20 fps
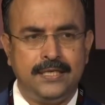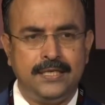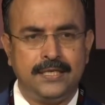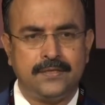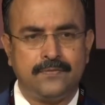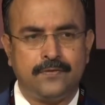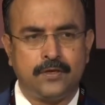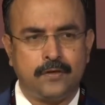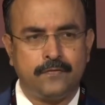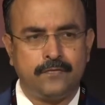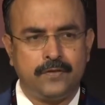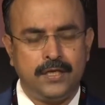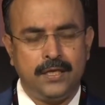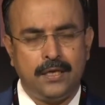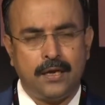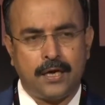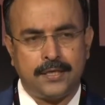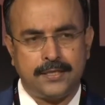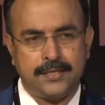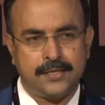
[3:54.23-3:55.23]
is one of the
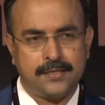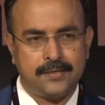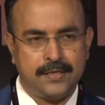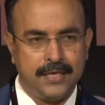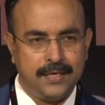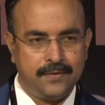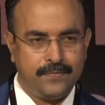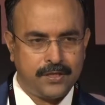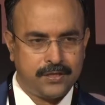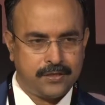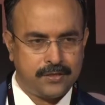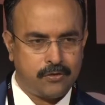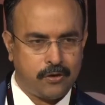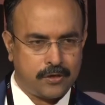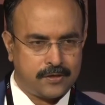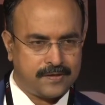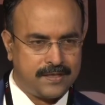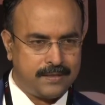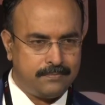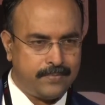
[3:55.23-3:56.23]
largest thing which
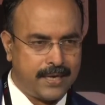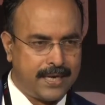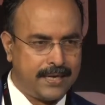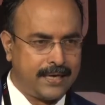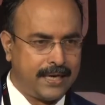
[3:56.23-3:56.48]
draws them back.